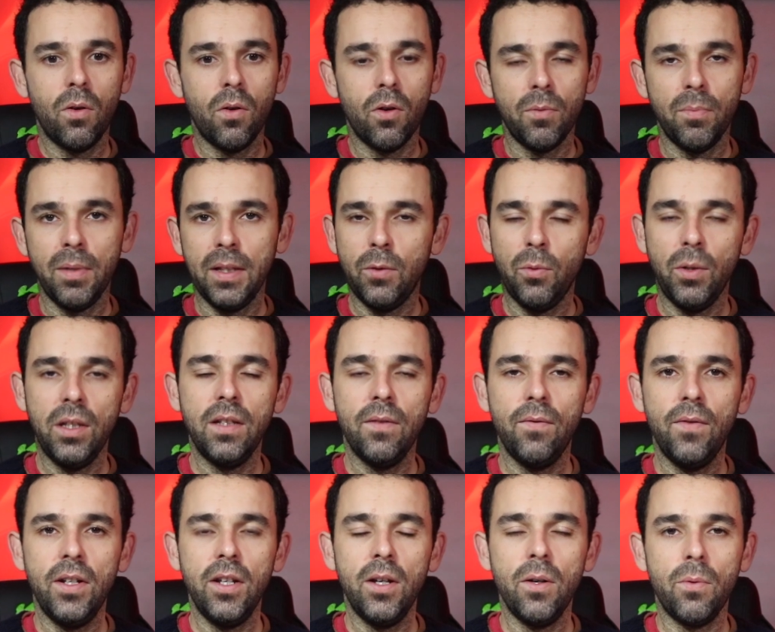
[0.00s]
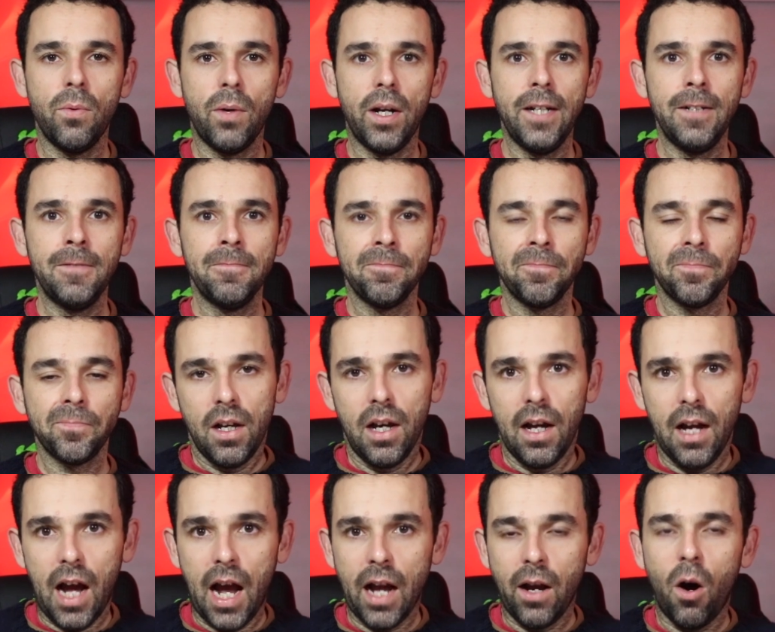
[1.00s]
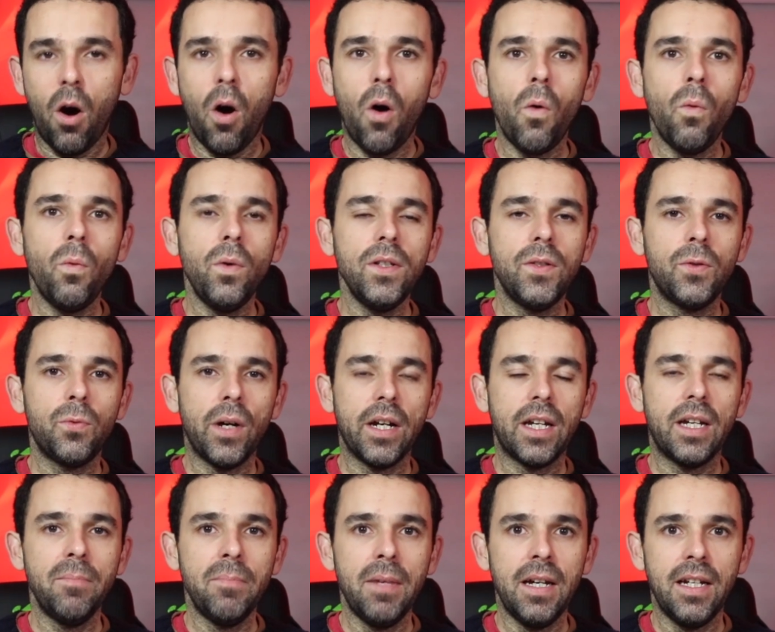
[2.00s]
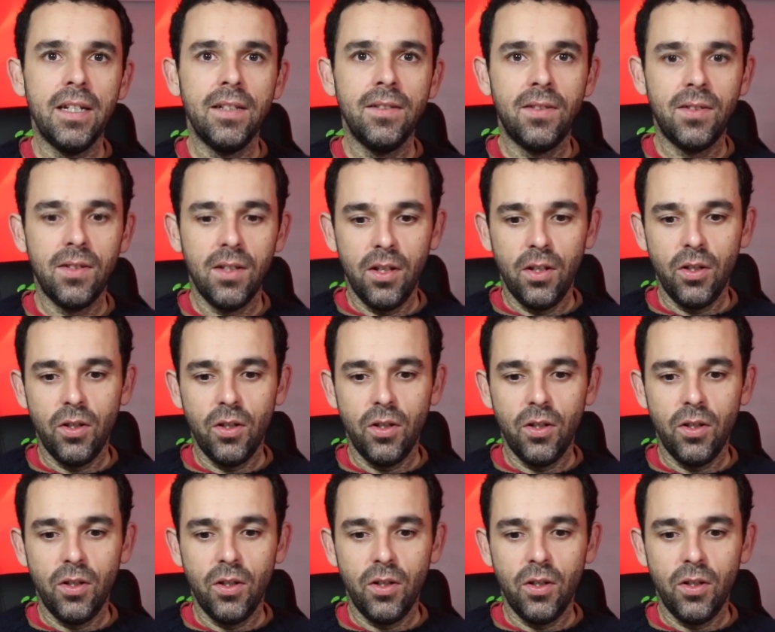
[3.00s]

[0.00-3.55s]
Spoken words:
or between the video, right? I always recommend,